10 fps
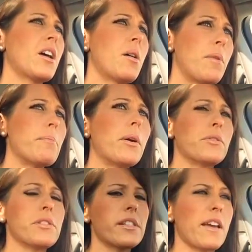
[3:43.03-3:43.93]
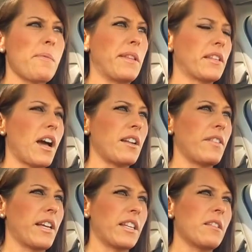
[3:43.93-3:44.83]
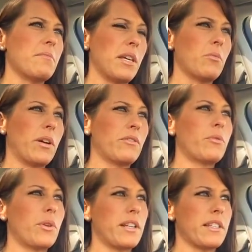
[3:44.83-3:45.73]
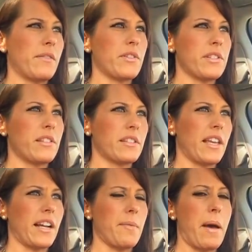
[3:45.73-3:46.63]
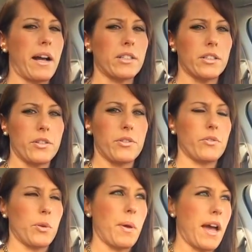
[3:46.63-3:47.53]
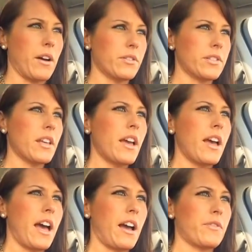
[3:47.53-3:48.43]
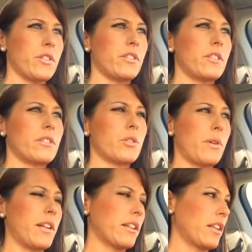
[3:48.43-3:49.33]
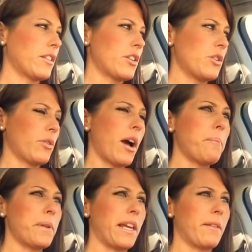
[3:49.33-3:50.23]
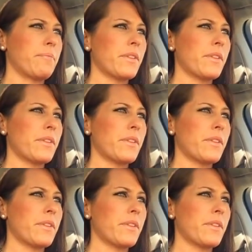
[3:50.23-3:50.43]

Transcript: But mostly I've been kind of like in the mid 140s ever since like I packed on those few pounds after joining the new company.